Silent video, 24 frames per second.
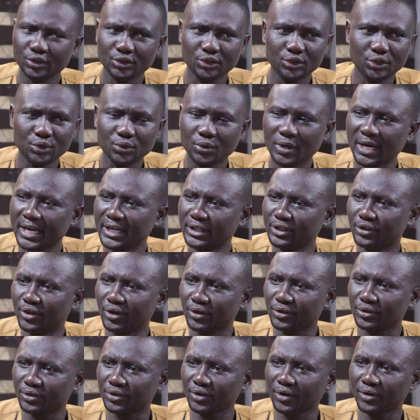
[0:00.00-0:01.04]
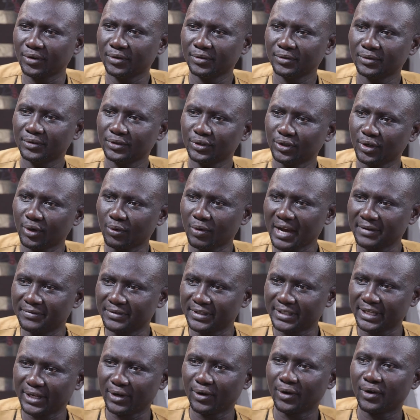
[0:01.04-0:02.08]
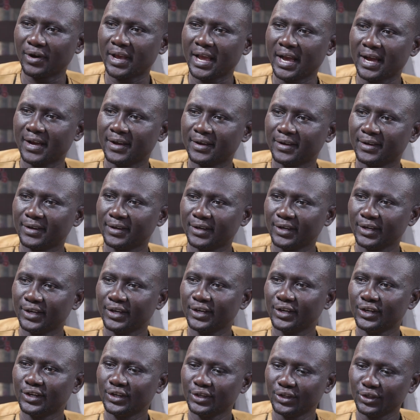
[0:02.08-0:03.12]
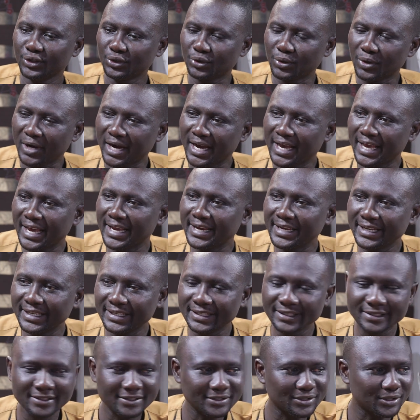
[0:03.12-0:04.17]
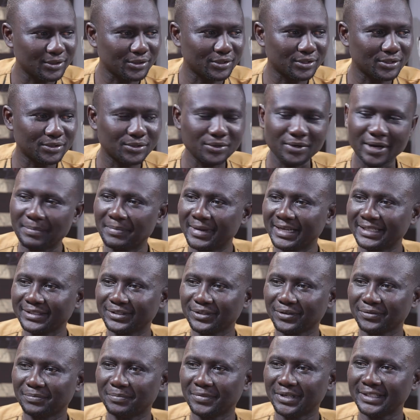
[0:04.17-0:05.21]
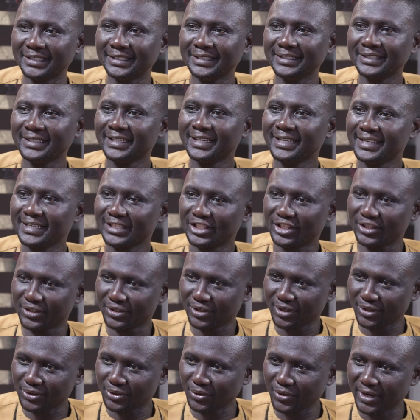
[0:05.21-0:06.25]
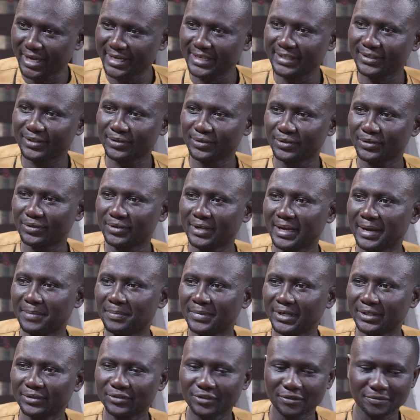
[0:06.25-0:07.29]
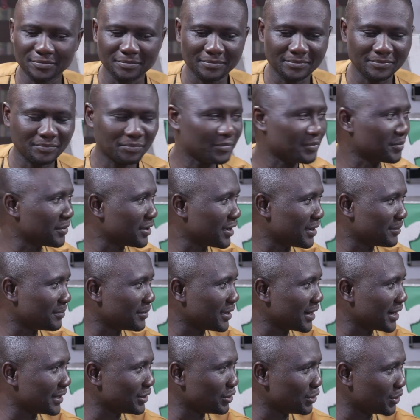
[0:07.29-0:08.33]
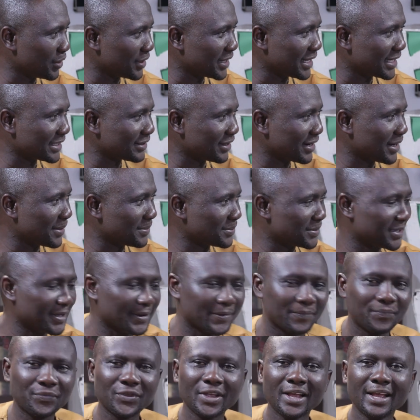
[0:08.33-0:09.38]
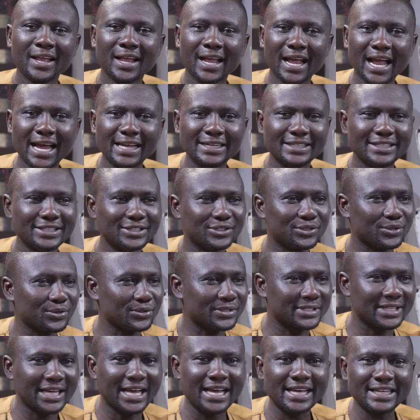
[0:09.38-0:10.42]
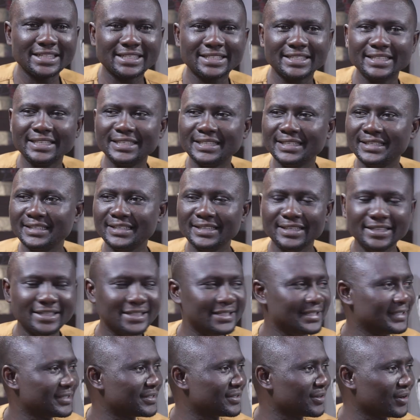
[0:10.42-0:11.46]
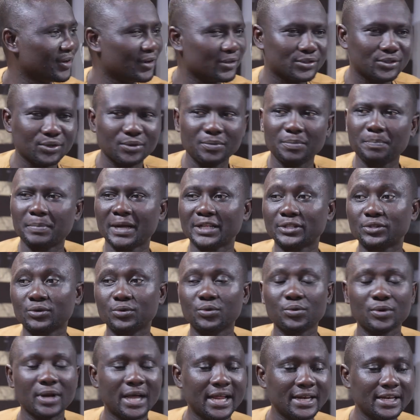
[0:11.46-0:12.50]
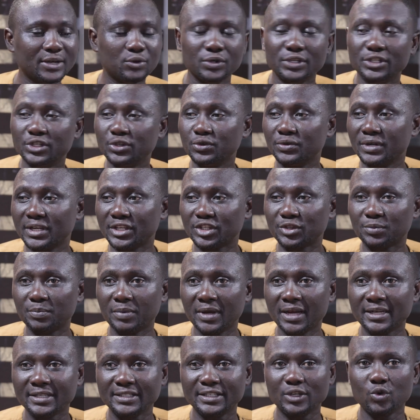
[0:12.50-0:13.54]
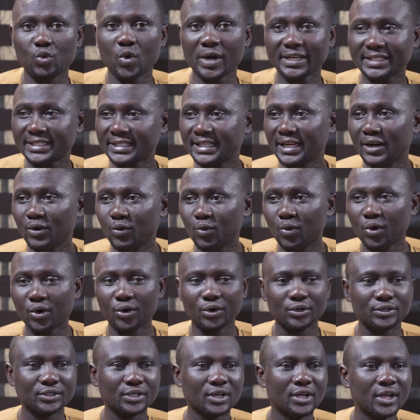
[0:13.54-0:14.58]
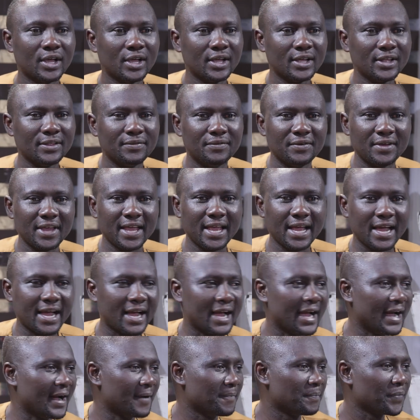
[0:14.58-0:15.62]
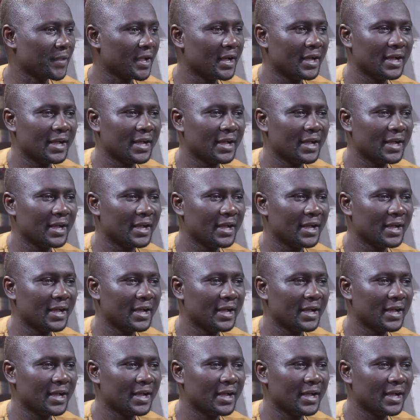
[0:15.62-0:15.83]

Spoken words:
you are a doctor, your wife is a lawyer. You are earning so-so-so amount of money. She's also earning so-so-so amount of you understand what I'm saying? Mm-hmm. And the society is also, particularly with due respect, the Western world, they are